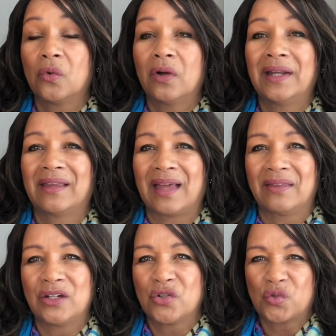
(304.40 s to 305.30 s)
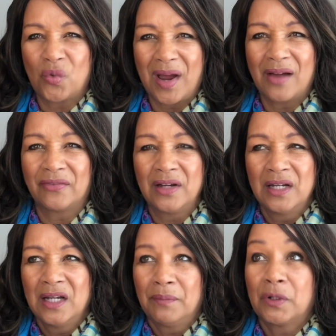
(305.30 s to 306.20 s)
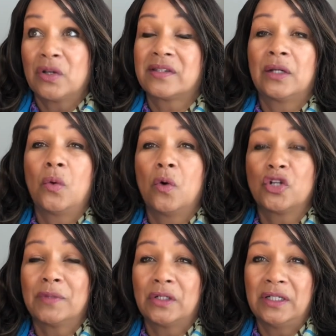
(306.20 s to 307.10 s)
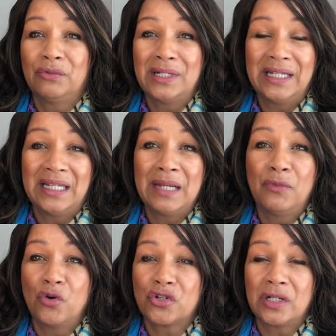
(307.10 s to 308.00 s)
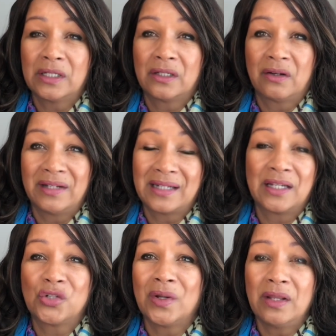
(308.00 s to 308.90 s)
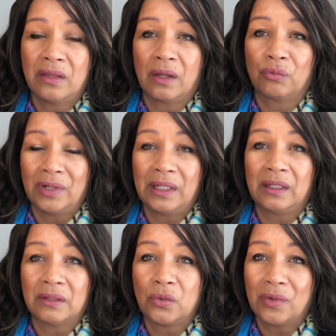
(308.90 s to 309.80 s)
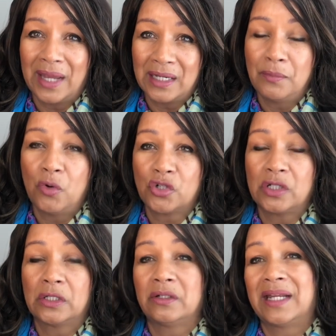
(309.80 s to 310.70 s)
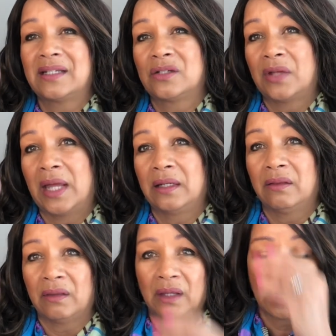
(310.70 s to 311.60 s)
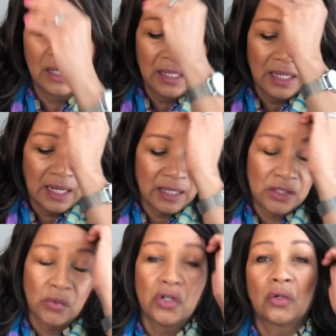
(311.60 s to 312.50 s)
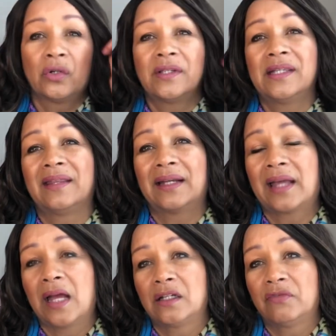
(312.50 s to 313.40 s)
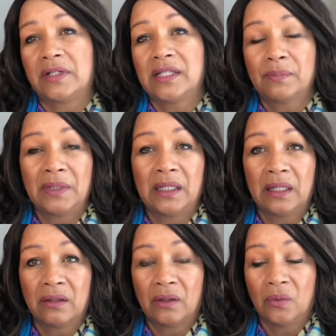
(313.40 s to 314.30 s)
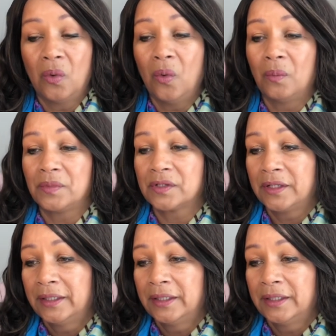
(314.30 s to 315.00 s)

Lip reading: collect that. They just don't have, because they don't want to be really emotionally connected to anything. Really, they don't get emotionally connected to anything, and so you're not going to see that kind of a display in their homes.